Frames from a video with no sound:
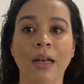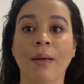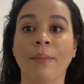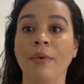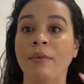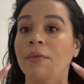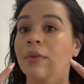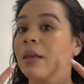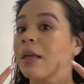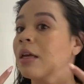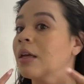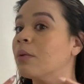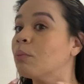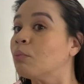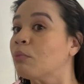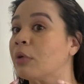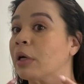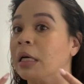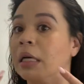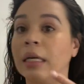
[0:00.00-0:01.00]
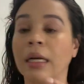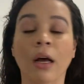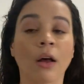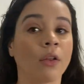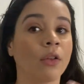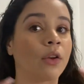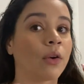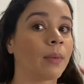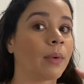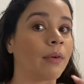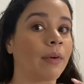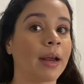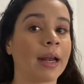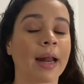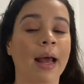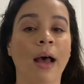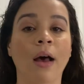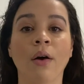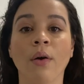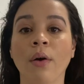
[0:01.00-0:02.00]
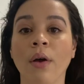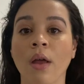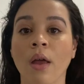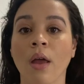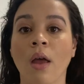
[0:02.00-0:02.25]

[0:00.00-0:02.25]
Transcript: I'm even like breaking out a little bit right now.